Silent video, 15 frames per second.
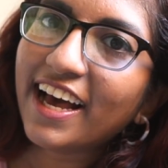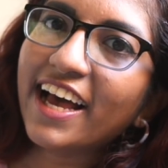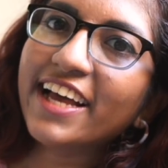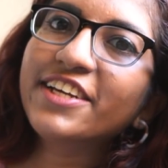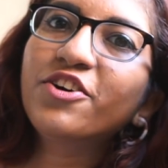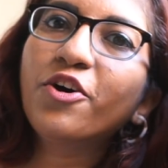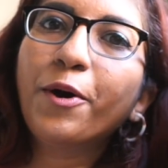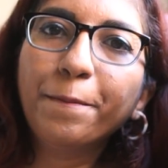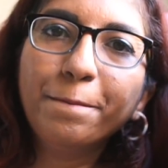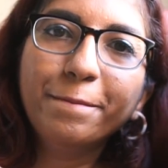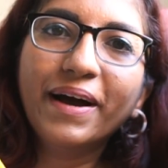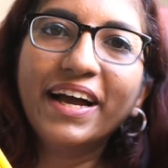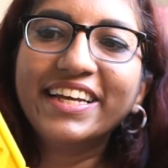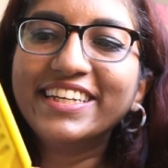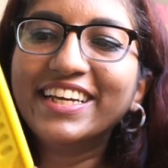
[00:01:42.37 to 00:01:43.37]
I got
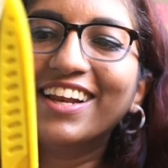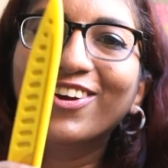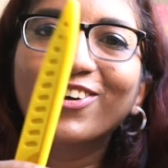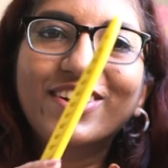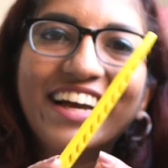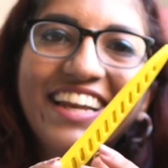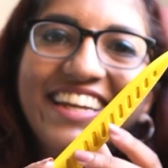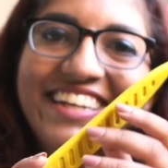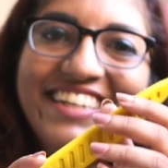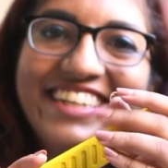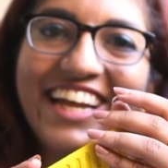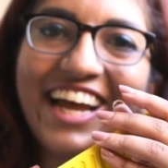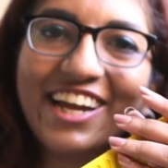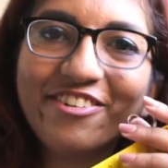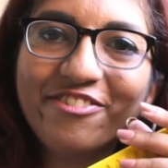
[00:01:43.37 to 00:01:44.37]
my yellow color
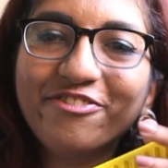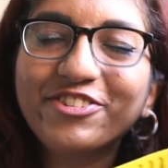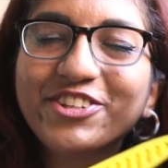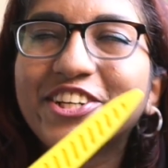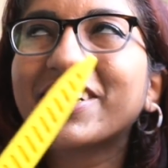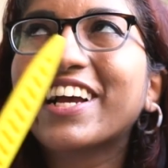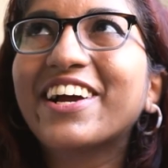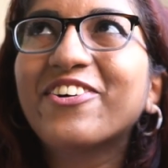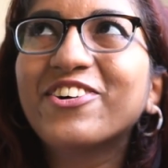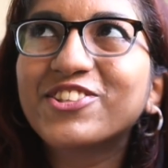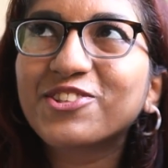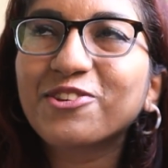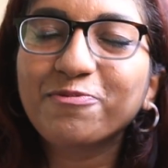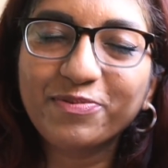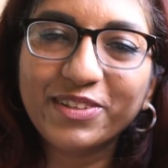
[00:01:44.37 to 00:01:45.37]
knife which I
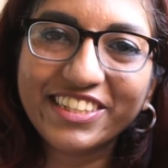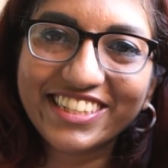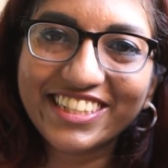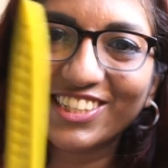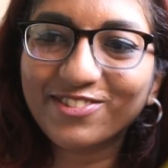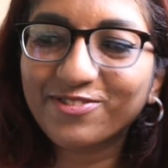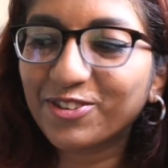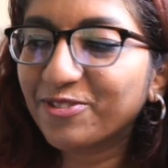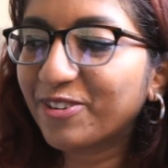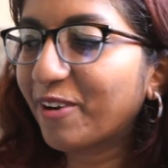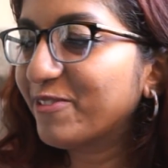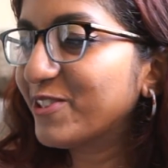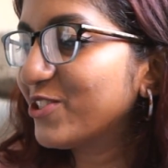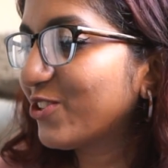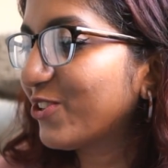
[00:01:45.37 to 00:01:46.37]
also purchased from
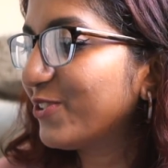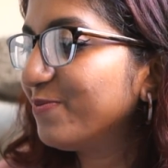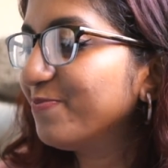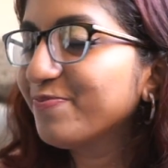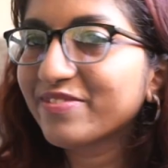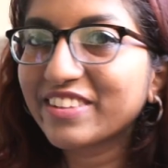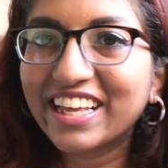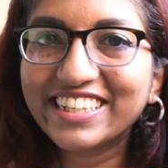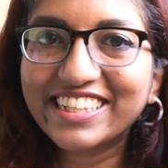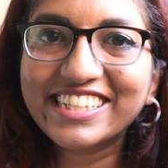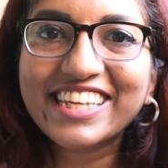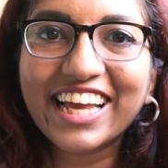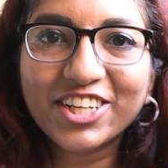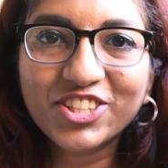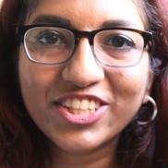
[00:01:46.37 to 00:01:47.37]
Amazon. This
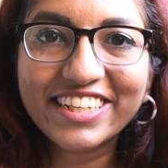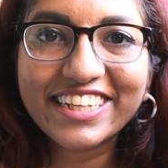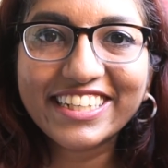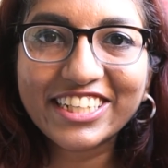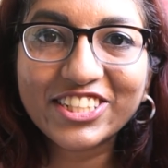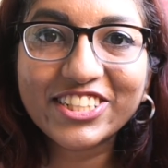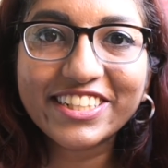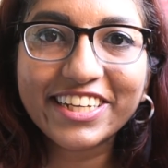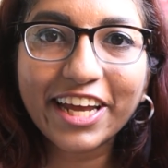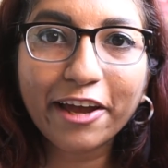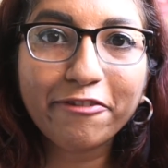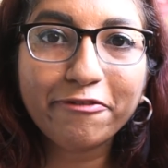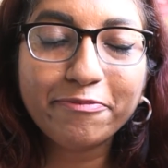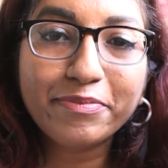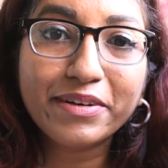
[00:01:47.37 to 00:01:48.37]
is actually a kitchen
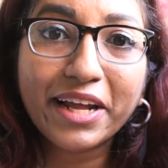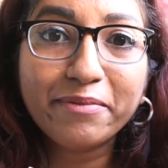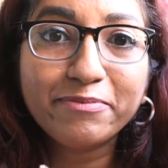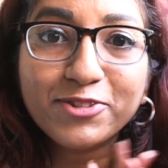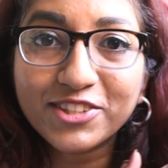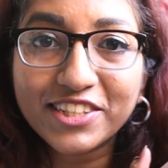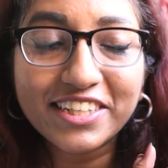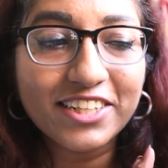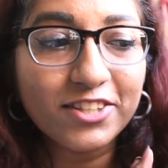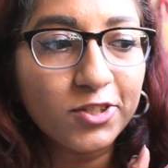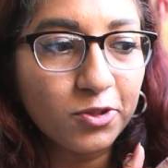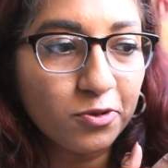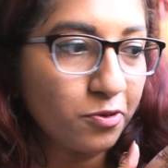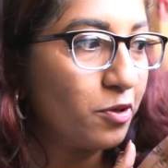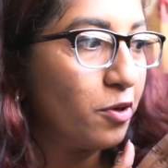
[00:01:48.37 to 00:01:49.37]
knife but I'm using it
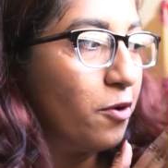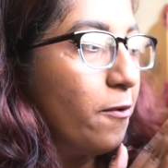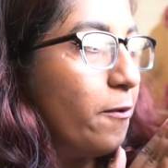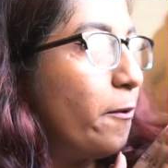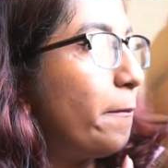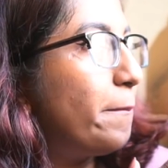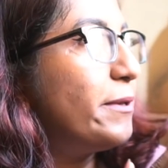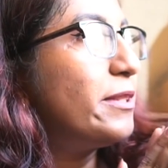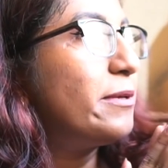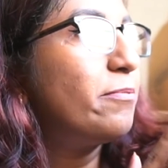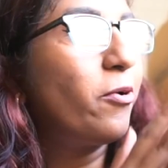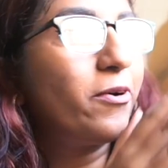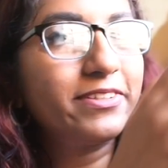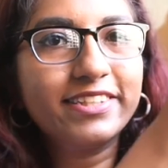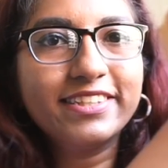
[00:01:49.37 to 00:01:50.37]
to open the
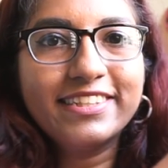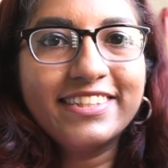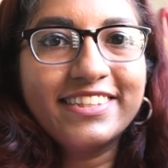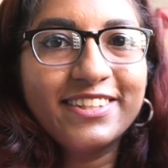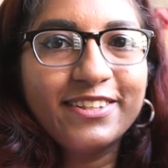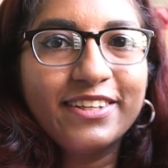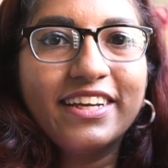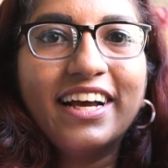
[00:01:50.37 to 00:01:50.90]
boxes.